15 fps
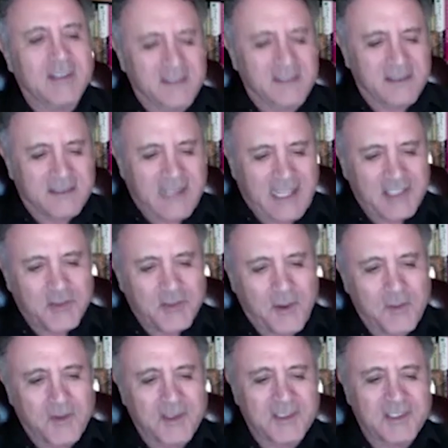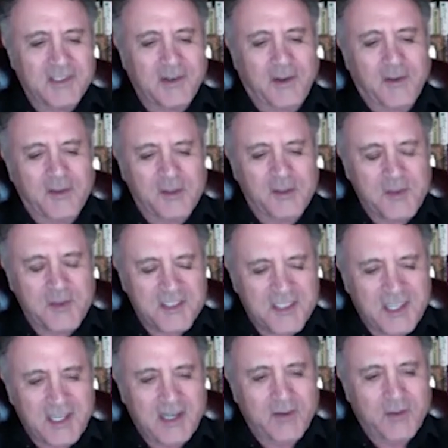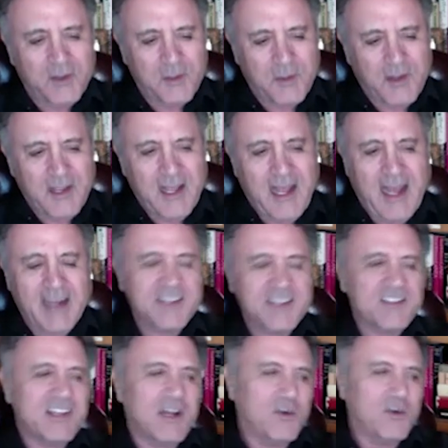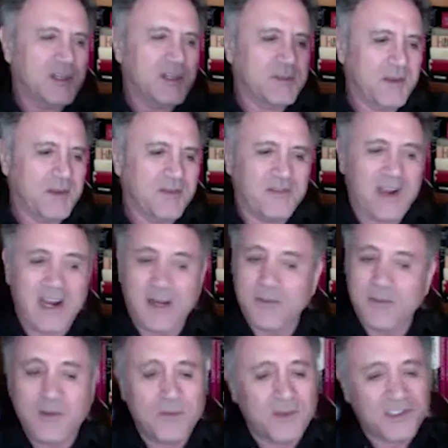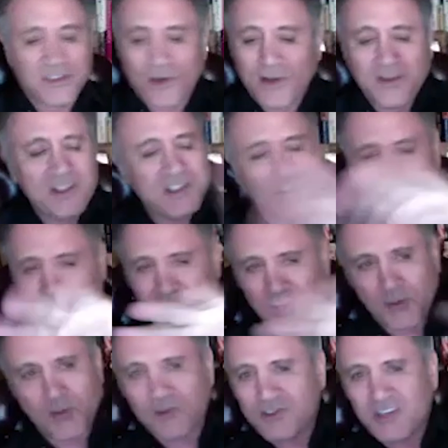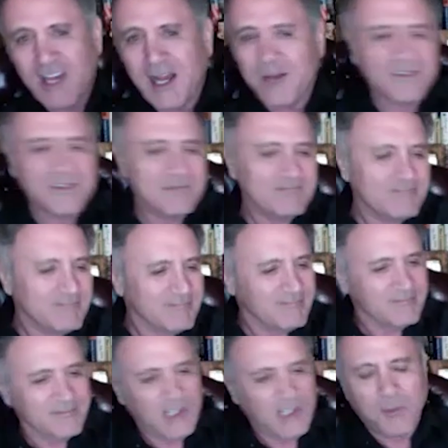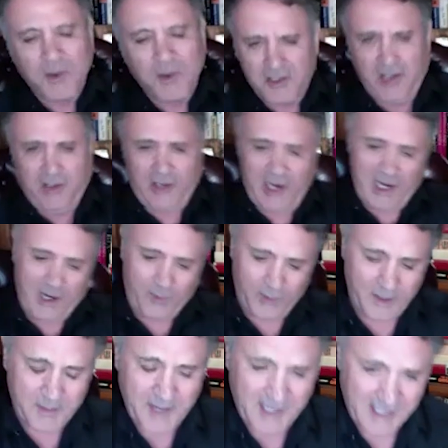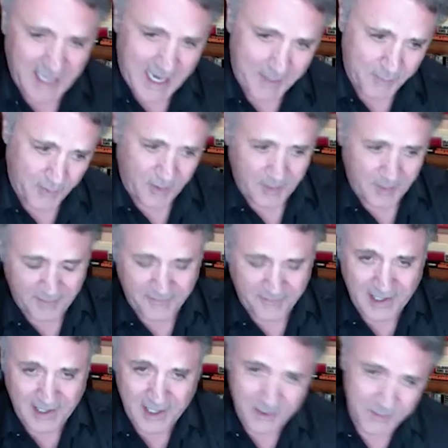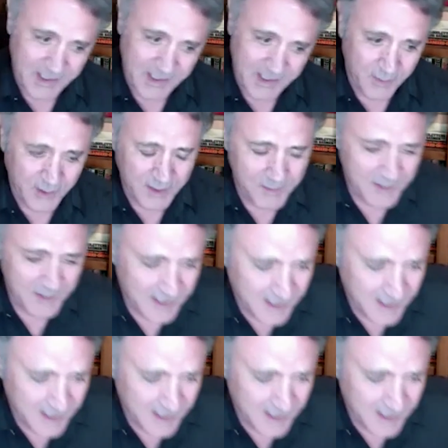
That's what I wanted to do. I wanted to be a singer. I wanted to be. I didn't say I wanted to be a fireman, which all these are honorable jobs. You know, most kids. Ah, I want to be a cop. I want to be a fireman. I want to be a